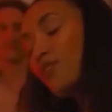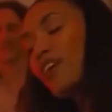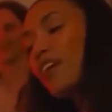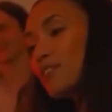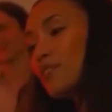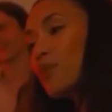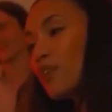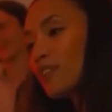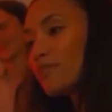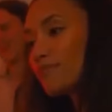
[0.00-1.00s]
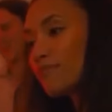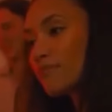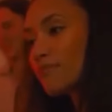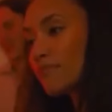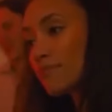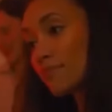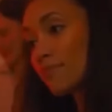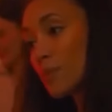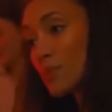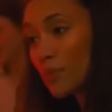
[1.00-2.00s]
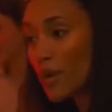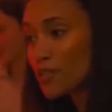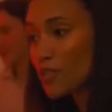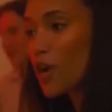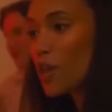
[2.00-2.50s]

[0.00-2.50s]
was the woman he was romantically involved